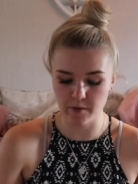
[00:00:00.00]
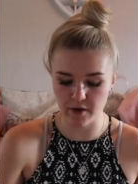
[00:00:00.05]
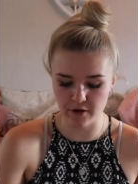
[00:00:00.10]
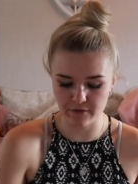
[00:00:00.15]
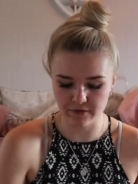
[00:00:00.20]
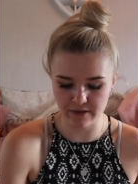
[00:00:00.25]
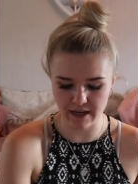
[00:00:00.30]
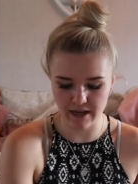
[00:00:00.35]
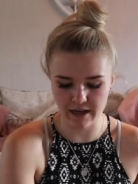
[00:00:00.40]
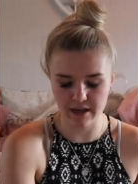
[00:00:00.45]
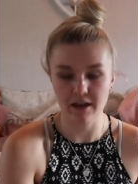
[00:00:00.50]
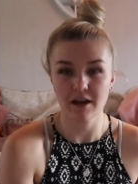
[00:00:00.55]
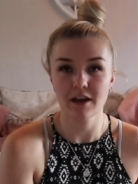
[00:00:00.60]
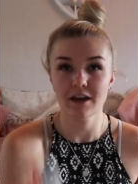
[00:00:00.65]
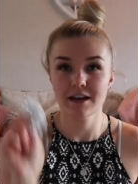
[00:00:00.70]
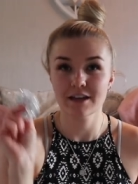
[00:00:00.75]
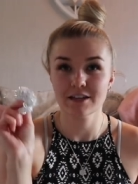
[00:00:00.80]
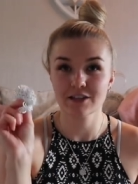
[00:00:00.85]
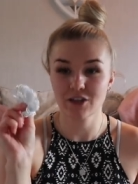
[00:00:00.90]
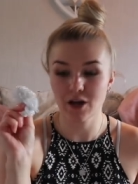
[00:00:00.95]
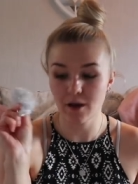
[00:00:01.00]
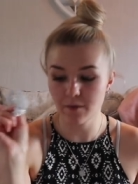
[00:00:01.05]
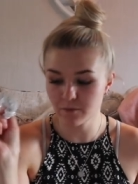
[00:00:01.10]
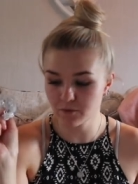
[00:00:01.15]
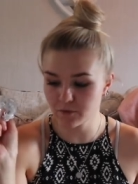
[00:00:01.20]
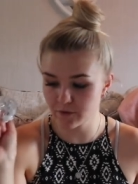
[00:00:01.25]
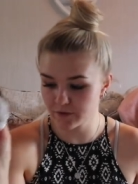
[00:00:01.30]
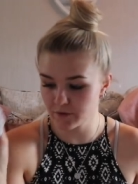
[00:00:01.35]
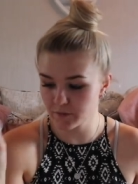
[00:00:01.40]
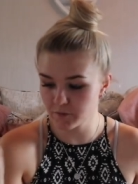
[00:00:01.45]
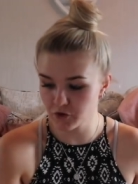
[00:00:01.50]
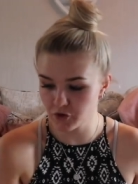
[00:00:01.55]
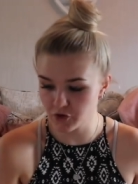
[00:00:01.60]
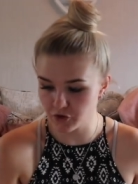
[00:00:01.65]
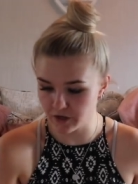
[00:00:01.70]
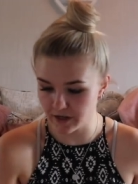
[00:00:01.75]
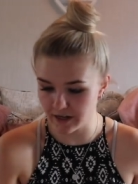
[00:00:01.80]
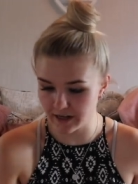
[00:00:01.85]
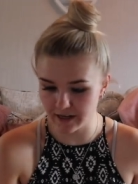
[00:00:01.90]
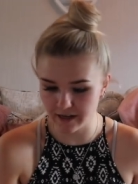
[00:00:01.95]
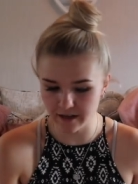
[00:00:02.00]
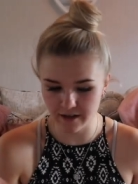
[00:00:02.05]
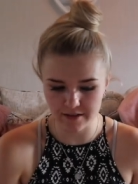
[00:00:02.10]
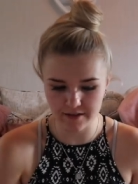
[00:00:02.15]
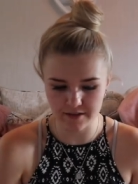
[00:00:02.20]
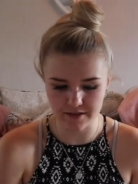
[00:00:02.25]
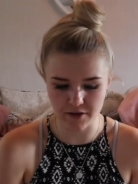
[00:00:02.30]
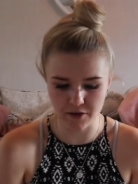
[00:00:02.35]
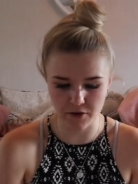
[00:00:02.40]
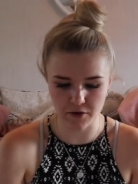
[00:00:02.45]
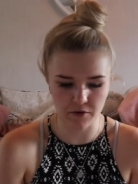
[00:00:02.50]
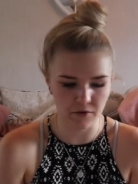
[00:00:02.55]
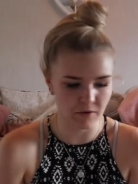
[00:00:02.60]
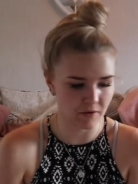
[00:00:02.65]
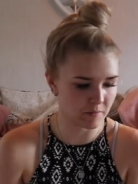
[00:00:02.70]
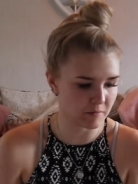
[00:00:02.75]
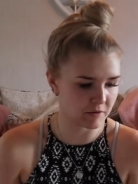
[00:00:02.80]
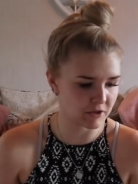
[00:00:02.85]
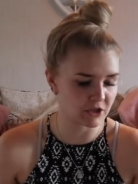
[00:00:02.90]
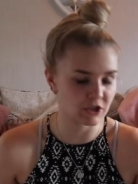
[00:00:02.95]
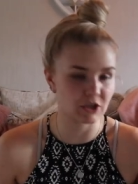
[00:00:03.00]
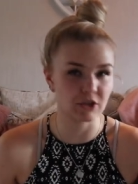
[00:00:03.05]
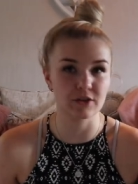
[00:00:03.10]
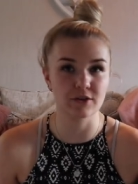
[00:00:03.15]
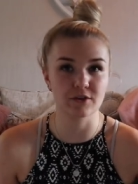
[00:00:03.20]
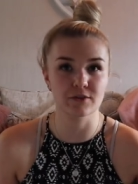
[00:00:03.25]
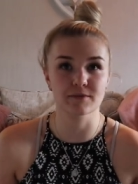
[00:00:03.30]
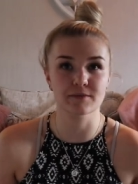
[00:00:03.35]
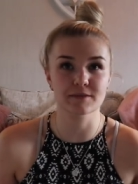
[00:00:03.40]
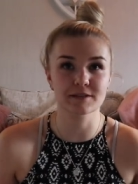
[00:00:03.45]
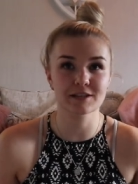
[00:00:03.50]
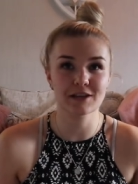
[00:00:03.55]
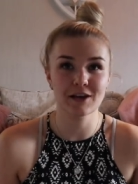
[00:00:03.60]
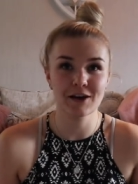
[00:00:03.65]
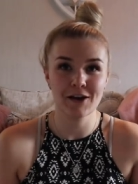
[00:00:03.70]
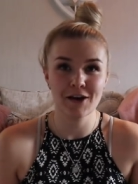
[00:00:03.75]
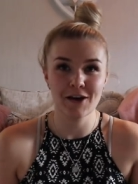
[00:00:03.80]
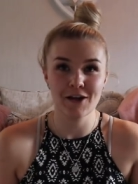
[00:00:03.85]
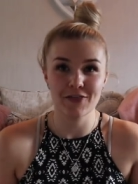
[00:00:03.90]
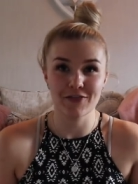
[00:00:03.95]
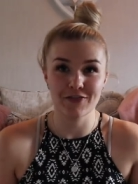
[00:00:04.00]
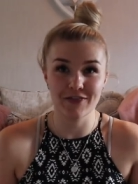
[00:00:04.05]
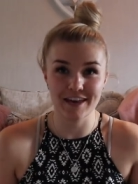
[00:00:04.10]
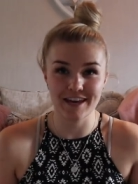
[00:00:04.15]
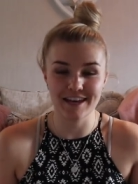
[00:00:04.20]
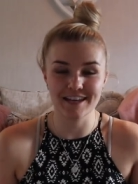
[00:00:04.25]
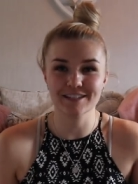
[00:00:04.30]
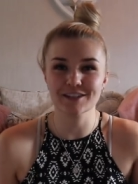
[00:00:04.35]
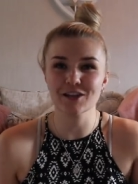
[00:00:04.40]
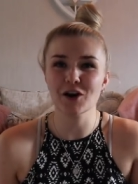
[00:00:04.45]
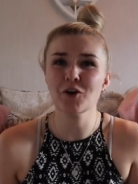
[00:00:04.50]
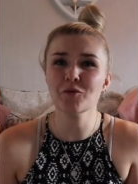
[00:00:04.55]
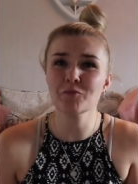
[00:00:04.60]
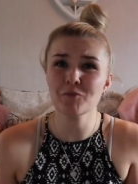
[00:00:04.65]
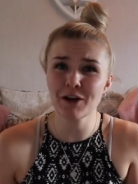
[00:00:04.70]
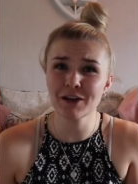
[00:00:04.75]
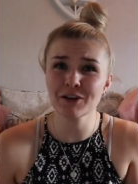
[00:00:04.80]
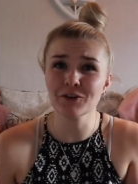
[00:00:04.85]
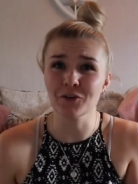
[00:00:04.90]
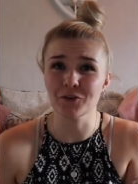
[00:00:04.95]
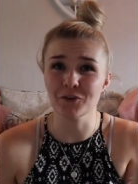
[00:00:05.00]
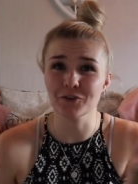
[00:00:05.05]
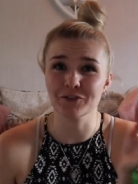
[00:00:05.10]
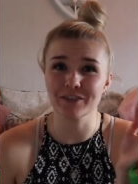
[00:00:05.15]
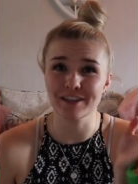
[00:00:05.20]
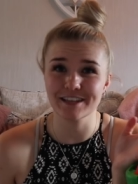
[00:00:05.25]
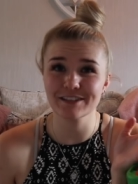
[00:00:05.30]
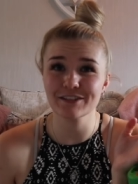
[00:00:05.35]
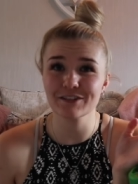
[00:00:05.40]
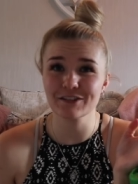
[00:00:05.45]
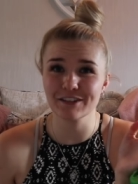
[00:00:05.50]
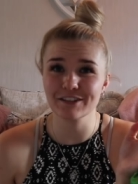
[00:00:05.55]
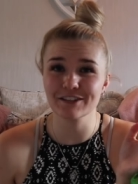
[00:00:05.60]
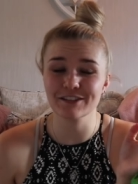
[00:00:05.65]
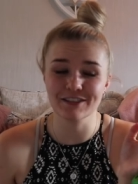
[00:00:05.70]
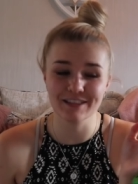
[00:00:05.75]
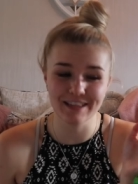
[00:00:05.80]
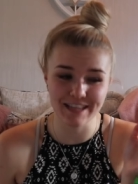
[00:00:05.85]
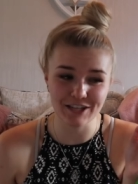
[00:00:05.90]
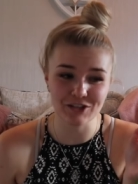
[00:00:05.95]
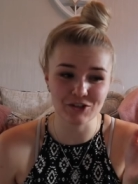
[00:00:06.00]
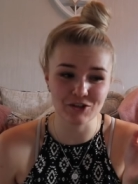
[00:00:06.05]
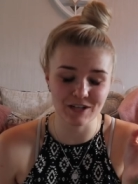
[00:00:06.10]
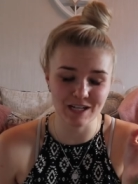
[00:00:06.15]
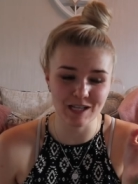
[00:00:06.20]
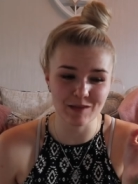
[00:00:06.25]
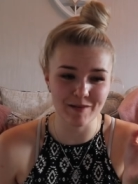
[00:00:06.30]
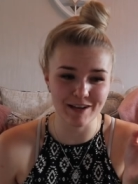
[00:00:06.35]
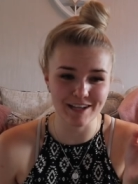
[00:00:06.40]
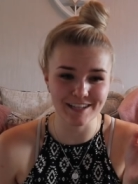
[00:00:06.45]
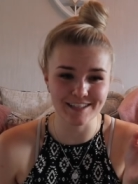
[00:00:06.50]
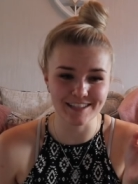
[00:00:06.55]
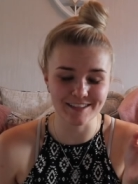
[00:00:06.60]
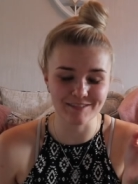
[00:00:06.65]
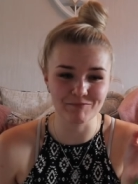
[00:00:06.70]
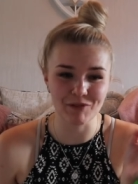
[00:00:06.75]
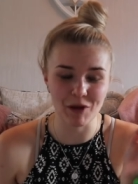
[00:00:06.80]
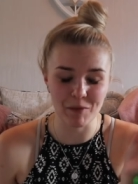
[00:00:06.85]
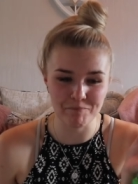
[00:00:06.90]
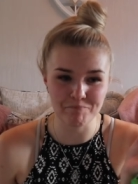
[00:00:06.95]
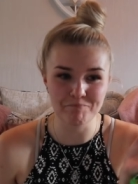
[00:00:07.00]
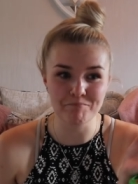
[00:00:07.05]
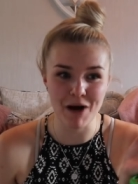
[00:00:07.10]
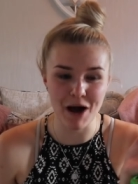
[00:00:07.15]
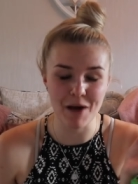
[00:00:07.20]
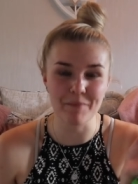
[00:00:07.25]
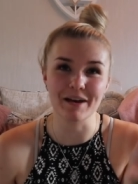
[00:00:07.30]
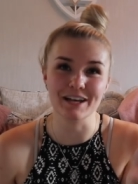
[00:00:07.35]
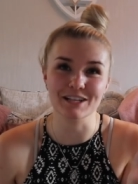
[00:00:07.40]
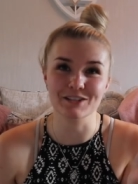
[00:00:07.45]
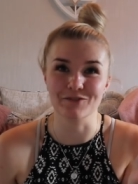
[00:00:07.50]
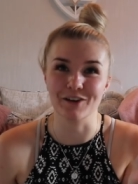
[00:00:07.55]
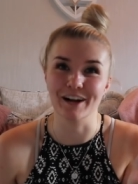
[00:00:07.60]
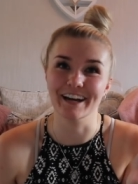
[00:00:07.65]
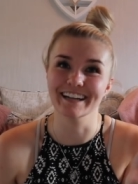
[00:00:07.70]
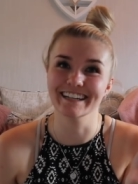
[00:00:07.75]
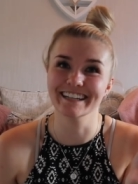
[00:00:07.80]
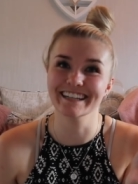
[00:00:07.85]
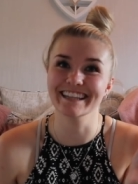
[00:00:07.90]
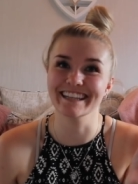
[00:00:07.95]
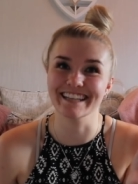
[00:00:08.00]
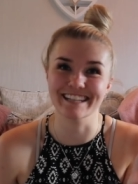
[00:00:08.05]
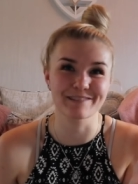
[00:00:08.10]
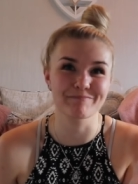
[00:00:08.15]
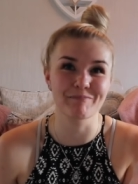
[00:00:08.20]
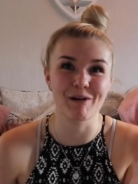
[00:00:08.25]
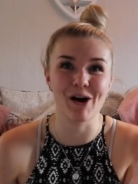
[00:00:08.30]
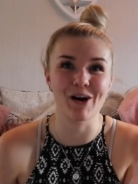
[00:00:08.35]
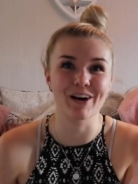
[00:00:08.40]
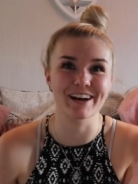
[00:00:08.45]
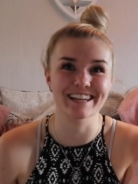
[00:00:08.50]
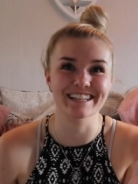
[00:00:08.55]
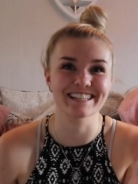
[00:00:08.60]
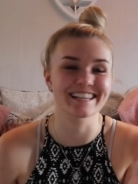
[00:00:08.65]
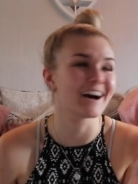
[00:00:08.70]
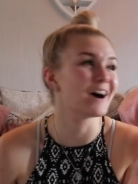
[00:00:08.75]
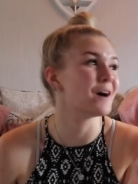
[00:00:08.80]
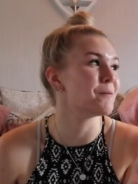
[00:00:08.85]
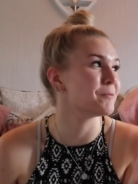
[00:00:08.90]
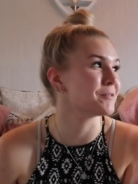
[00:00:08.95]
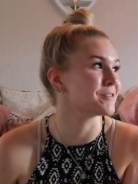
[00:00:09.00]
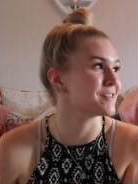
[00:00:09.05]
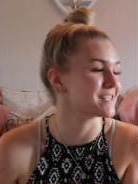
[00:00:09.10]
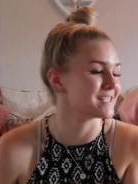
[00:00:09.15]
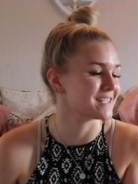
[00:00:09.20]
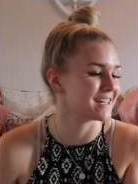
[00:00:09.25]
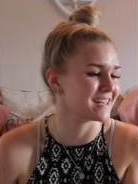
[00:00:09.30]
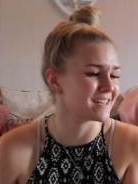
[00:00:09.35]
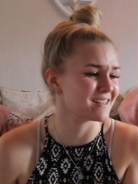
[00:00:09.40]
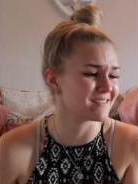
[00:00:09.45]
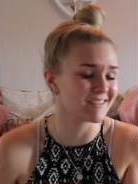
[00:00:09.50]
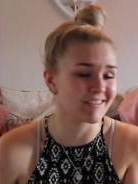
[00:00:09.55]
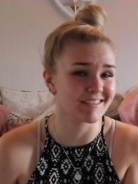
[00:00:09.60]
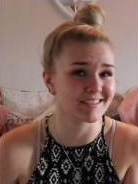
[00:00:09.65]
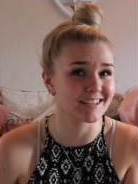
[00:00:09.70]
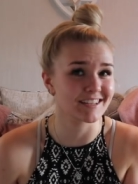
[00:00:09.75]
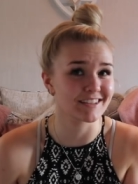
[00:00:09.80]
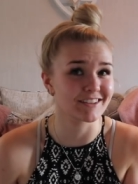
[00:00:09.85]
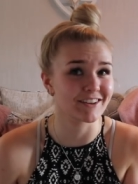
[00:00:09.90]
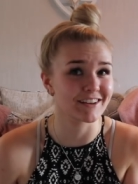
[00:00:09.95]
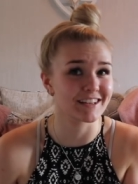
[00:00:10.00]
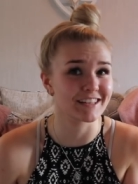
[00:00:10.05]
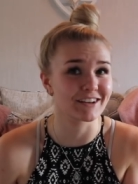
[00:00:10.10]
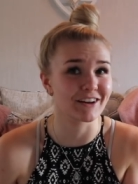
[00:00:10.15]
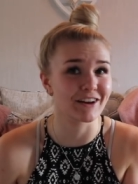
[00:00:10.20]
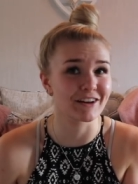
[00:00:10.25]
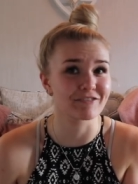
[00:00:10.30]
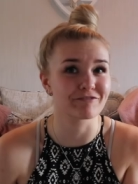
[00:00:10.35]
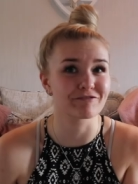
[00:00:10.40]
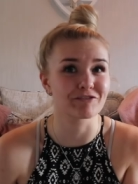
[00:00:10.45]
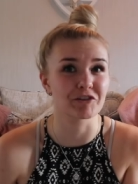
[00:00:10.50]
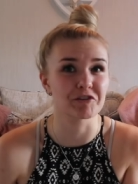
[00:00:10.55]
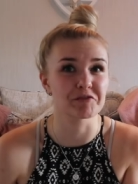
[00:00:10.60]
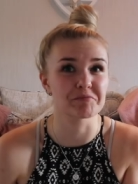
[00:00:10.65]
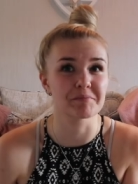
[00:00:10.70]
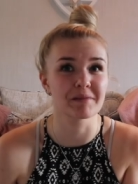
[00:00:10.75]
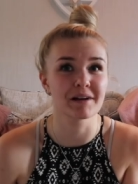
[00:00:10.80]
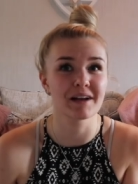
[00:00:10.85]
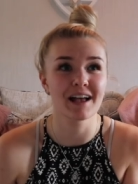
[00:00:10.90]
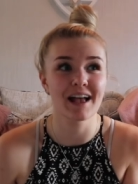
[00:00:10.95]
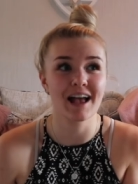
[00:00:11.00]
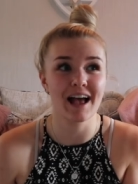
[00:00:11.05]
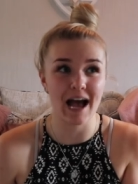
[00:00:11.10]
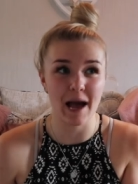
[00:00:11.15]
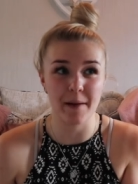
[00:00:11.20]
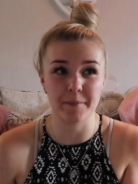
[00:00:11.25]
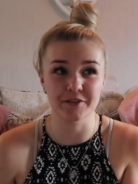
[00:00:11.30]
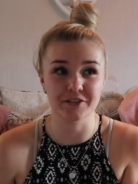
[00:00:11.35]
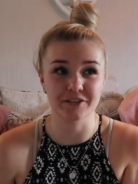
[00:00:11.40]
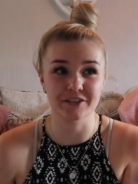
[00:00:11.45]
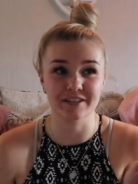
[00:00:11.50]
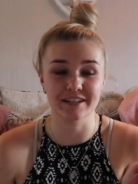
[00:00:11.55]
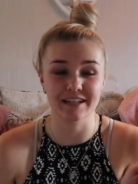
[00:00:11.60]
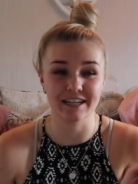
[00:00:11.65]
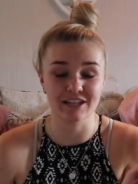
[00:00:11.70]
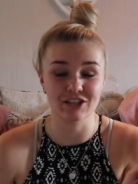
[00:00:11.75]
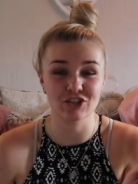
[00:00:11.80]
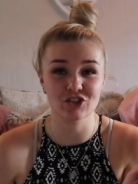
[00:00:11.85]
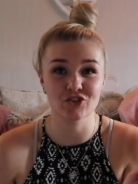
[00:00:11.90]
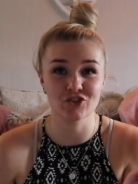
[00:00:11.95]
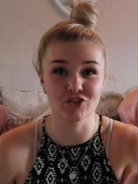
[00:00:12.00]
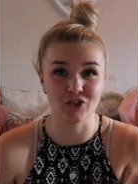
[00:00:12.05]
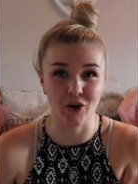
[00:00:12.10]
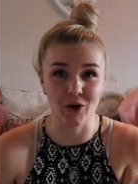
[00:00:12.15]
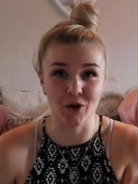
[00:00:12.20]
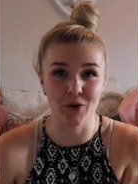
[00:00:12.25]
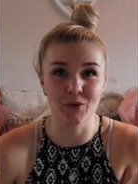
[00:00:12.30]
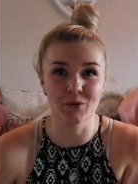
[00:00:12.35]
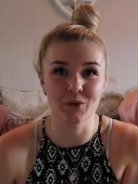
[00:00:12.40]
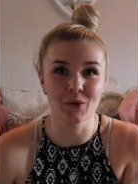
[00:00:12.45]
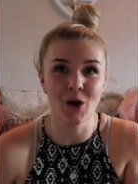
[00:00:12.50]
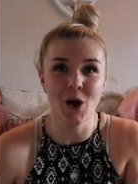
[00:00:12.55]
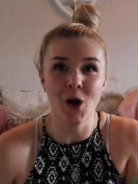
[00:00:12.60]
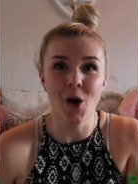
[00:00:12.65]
birthday. It comes with some string, so I'm going to use this oh my god this is literally the best my, my best friend this party setup honestly 19.99 from amazon and it is so